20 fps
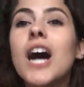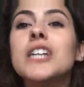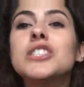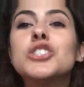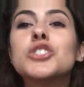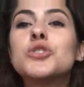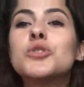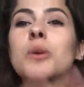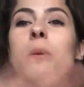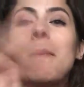a
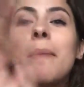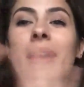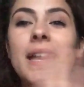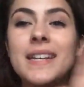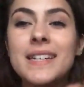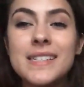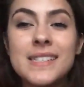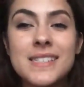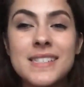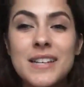
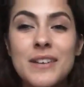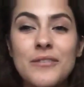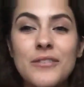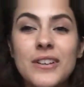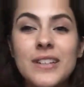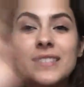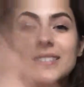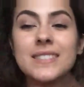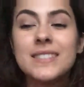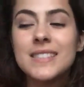tremendous
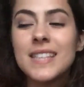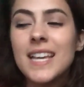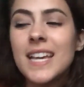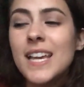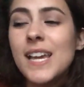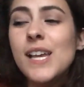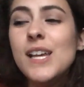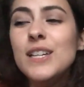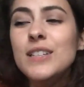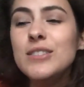difference.
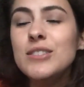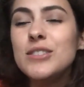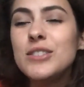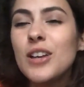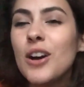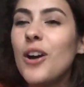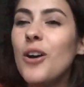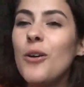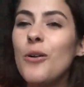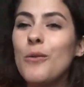
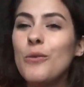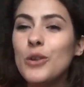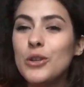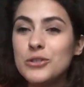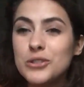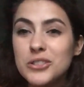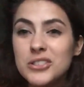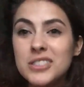So those